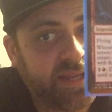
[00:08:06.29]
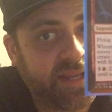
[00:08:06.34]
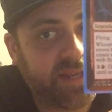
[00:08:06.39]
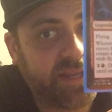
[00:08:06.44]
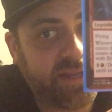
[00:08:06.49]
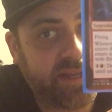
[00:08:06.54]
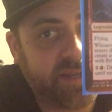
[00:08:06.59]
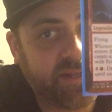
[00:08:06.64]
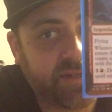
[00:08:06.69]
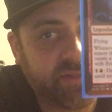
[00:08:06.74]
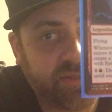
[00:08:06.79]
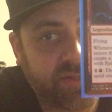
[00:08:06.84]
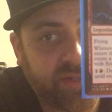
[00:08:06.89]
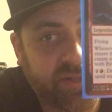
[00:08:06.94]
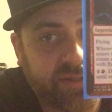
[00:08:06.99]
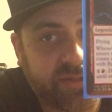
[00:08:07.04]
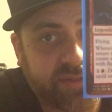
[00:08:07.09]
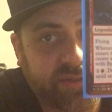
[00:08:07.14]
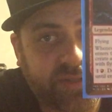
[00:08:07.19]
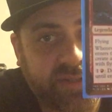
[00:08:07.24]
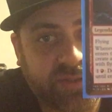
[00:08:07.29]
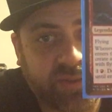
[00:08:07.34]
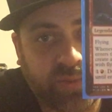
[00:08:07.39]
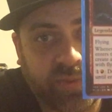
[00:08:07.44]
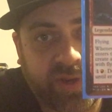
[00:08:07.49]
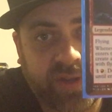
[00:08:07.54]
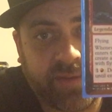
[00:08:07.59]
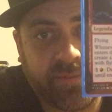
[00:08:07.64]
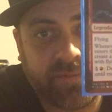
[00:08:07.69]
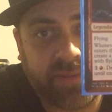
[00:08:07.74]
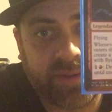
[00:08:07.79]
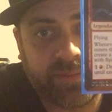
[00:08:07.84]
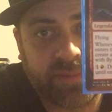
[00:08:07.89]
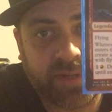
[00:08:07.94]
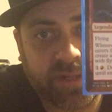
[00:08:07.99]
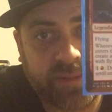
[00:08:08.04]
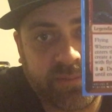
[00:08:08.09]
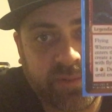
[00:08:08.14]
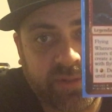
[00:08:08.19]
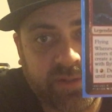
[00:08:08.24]
And she also has a way of
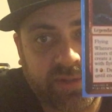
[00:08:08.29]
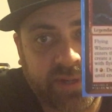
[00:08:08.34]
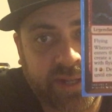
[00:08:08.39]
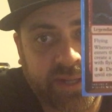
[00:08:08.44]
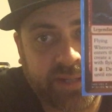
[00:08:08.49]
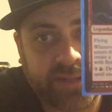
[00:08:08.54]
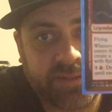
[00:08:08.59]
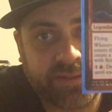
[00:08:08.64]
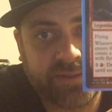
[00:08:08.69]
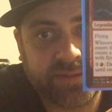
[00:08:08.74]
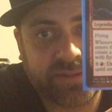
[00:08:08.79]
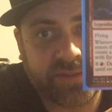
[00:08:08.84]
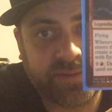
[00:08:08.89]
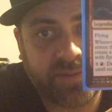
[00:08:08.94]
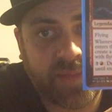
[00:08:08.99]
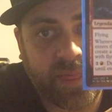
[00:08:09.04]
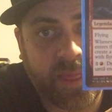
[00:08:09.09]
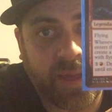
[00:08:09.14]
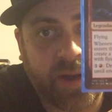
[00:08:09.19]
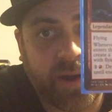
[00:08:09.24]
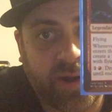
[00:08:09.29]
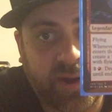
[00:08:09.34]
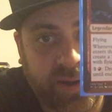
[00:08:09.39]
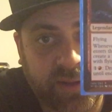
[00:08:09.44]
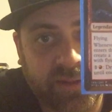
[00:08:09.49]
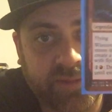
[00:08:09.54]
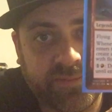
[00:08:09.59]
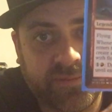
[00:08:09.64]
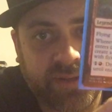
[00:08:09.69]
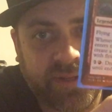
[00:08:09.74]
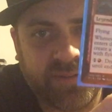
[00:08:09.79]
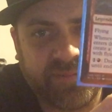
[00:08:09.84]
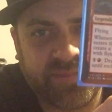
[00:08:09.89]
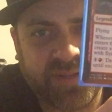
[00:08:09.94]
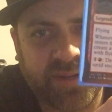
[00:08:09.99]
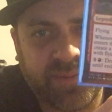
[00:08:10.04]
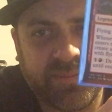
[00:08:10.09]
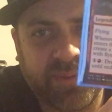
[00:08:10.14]
pumping up your dragons. All of them.